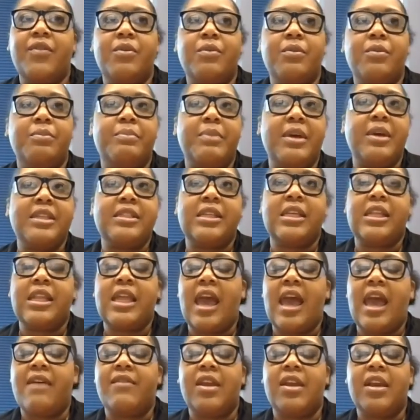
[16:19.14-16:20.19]
you
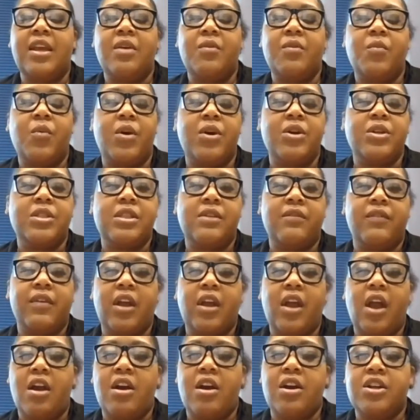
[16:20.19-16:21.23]
basically have any words of
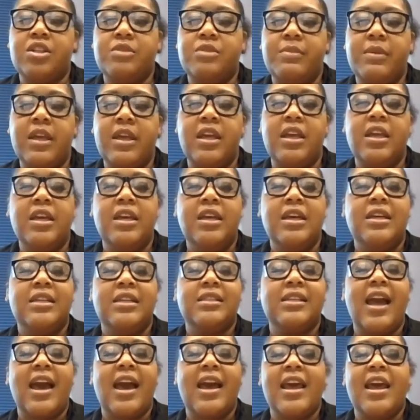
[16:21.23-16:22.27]
encouragement
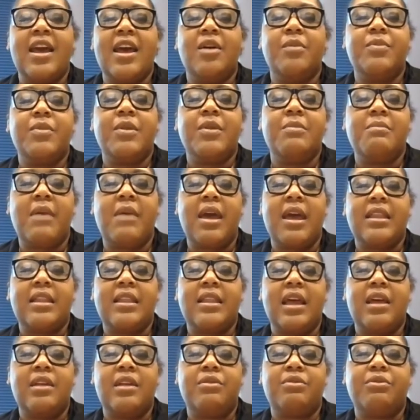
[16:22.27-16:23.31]
to kind of help them
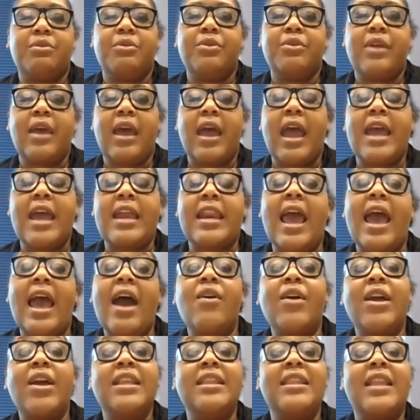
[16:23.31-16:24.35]
make that through that, and
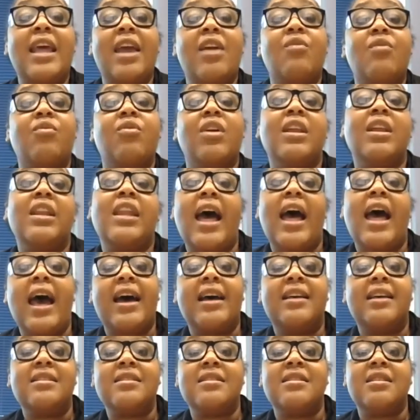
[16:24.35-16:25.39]
how can they
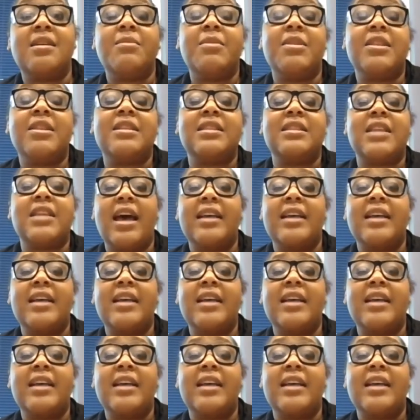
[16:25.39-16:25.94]
realize some of the